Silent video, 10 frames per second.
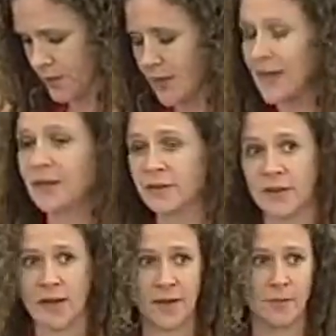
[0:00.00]
It is
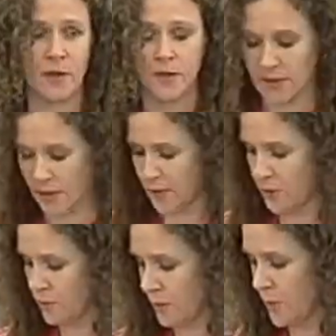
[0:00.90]
time that the
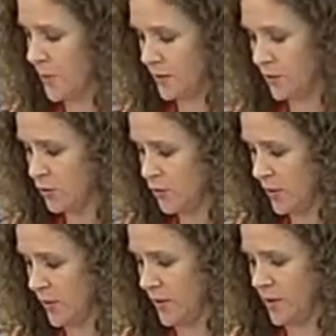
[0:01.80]
European
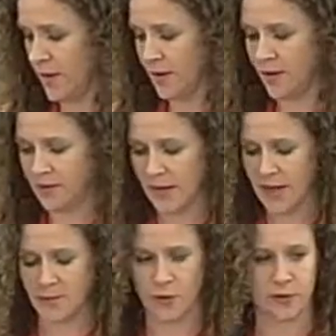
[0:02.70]
Union
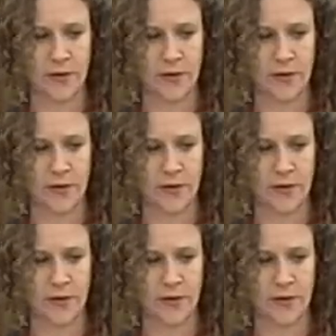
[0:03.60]
delivers.